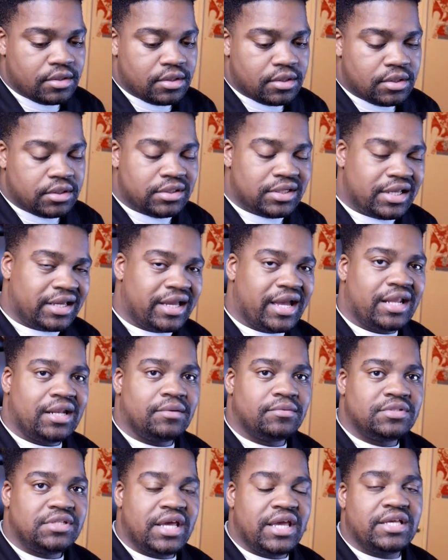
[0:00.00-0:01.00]
that kind of
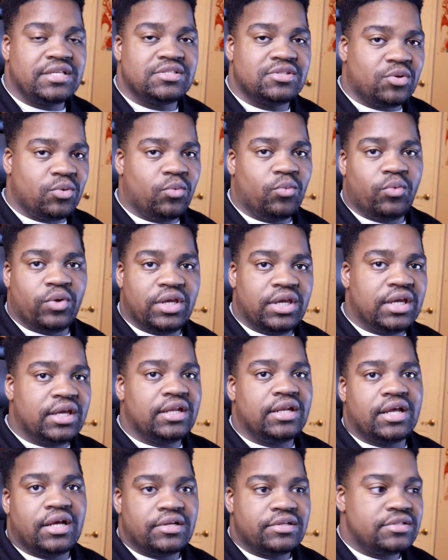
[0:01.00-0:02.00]
takes the wind
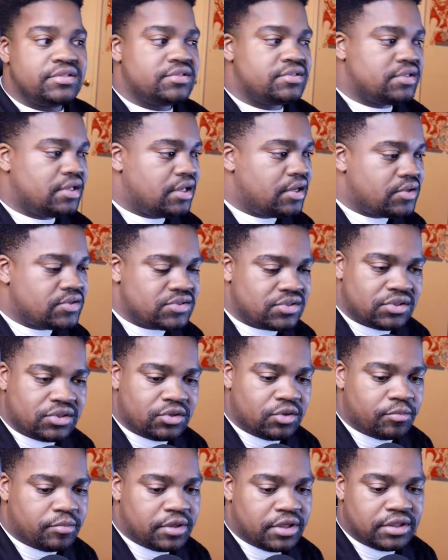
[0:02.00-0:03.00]
out your sails a little
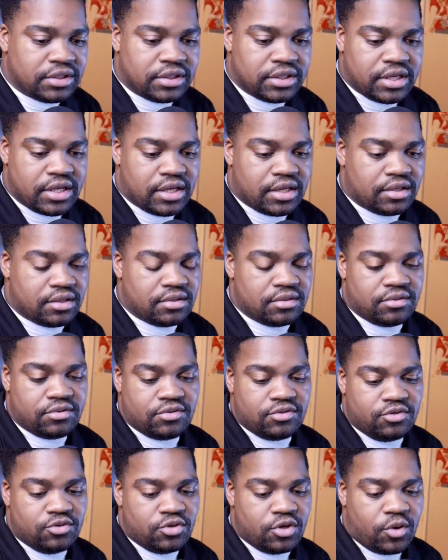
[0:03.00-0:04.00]
bit, that
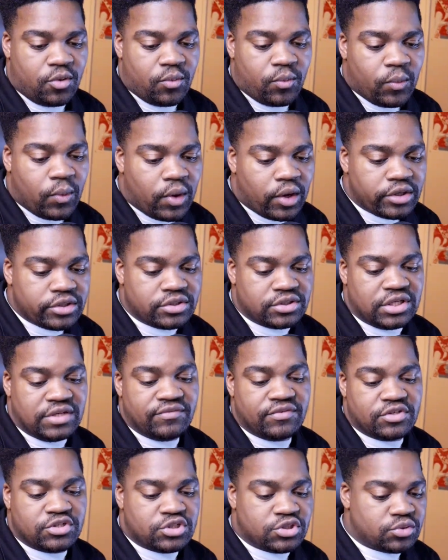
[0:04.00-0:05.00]
you don't want
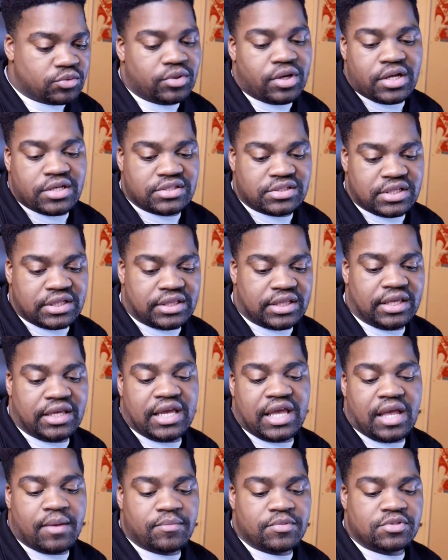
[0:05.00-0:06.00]
even trust that the
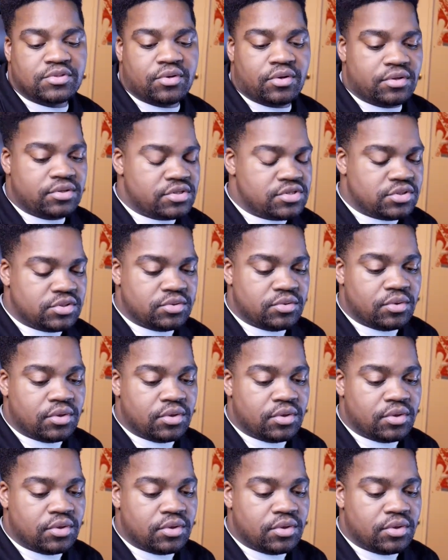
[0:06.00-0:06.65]
game is going to